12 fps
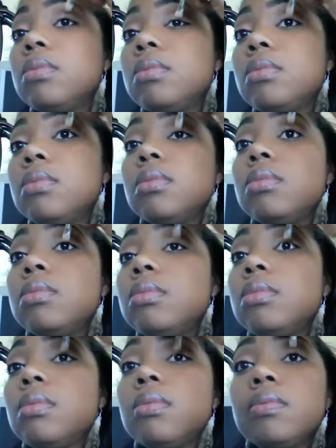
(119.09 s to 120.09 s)

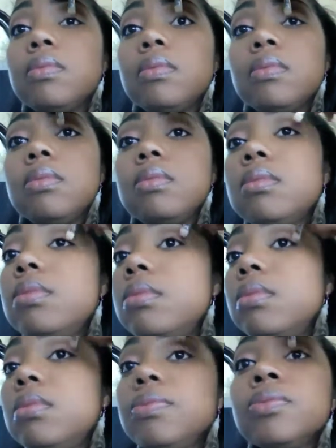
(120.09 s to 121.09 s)

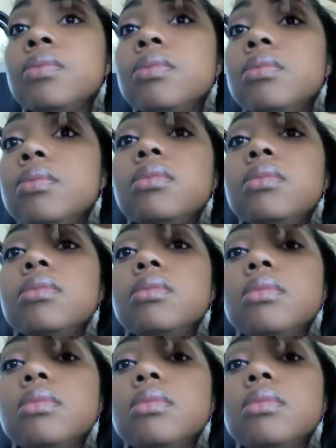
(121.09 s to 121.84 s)
Nobody speaks.